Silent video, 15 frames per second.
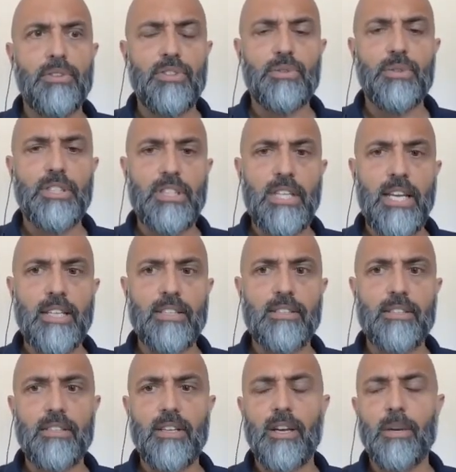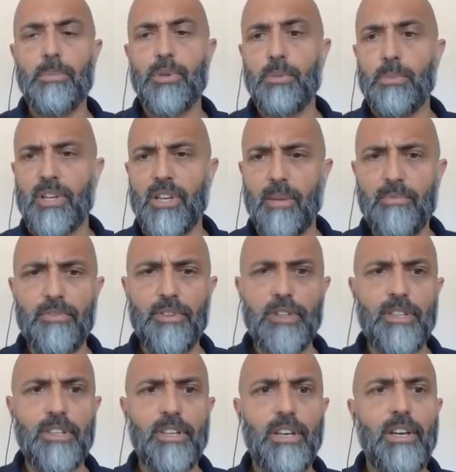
to assess human comfort.